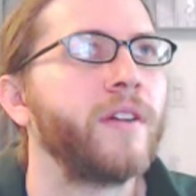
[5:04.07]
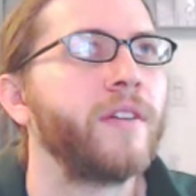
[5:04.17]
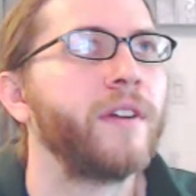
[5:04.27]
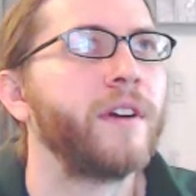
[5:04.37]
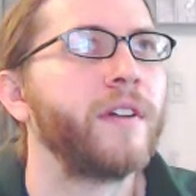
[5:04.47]

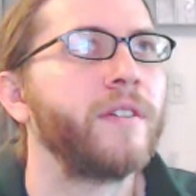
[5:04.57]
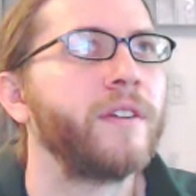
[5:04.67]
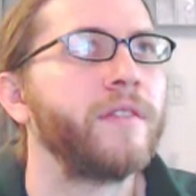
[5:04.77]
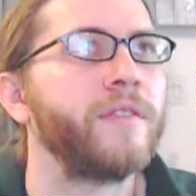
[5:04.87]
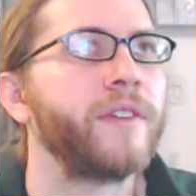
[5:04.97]
I don't
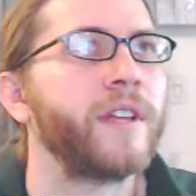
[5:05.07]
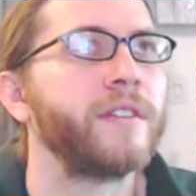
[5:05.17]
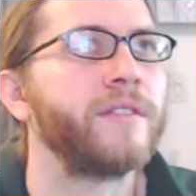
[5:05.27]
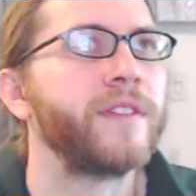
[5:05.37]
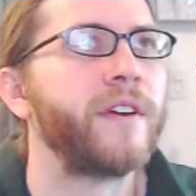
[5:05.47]
know if I like the
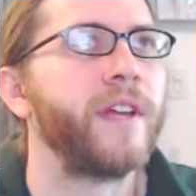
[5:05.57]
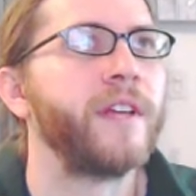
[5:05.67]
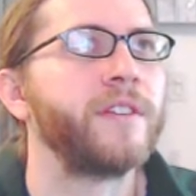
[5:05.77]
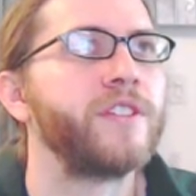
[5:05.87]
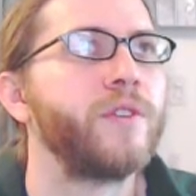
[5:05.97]
sound of that. It
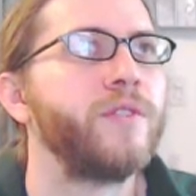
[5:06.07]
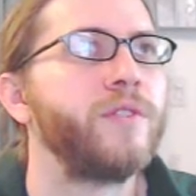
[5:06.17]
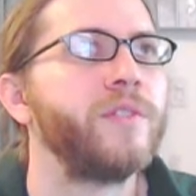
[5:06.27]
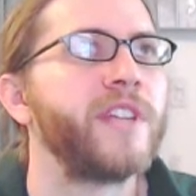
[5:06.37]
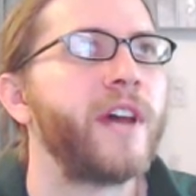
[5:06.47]
just goes to a
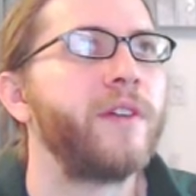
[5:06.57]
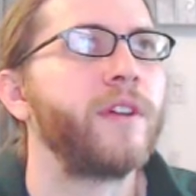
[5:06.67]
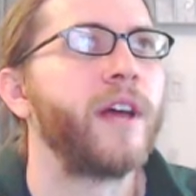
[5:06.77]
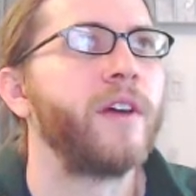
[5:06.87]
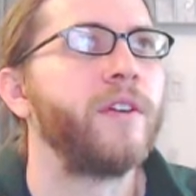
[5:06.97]

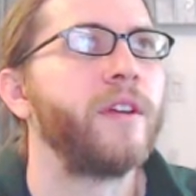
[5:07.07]
SoundCloud